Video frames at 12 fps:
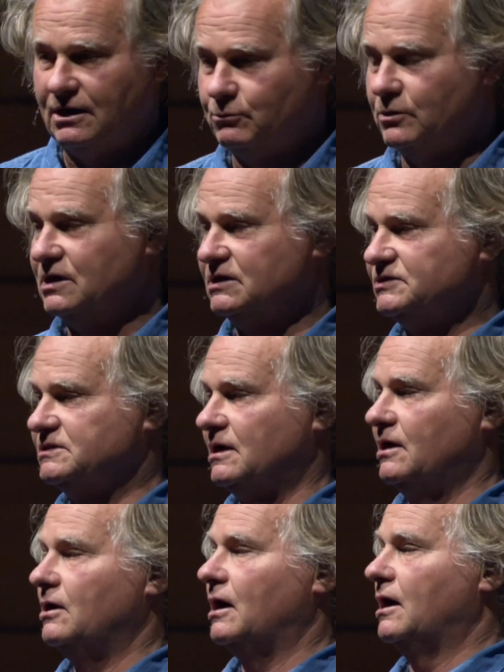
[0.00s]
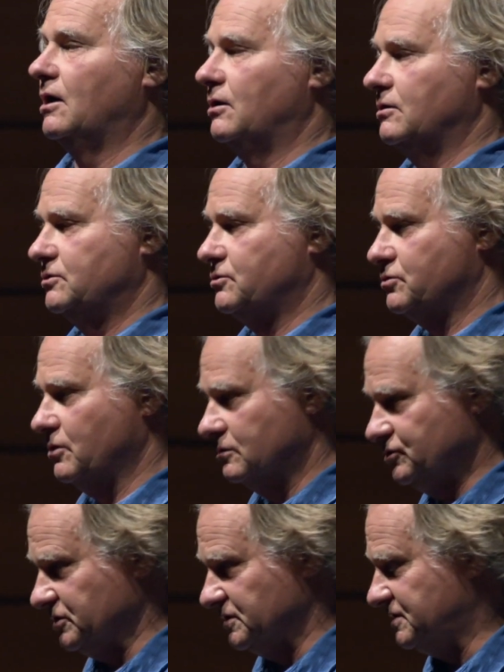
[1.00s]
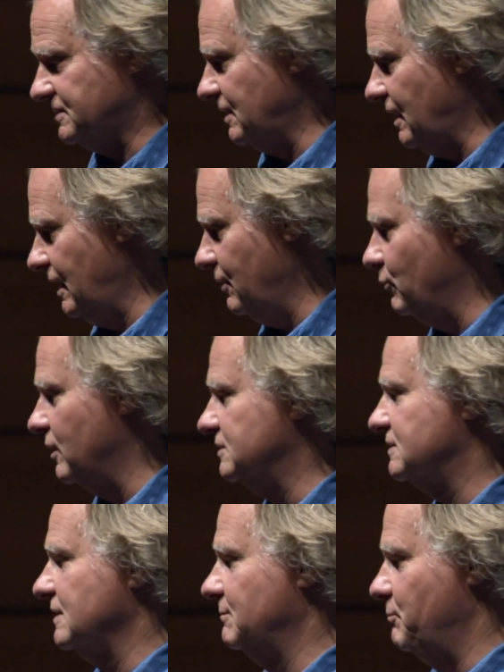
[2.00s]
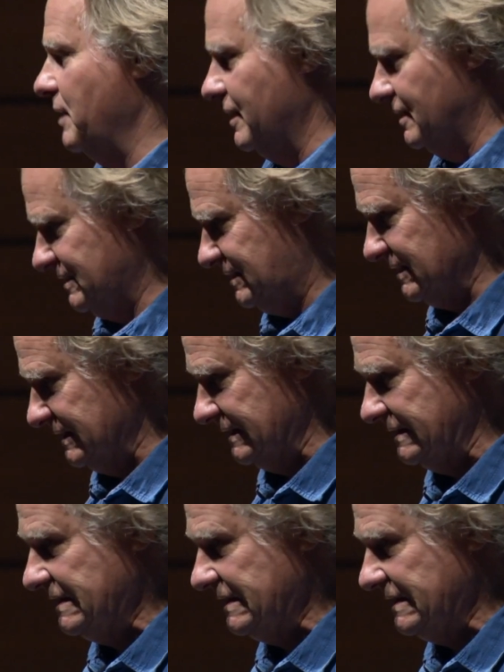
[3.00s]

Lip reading: was atrocious. It was embarrassing.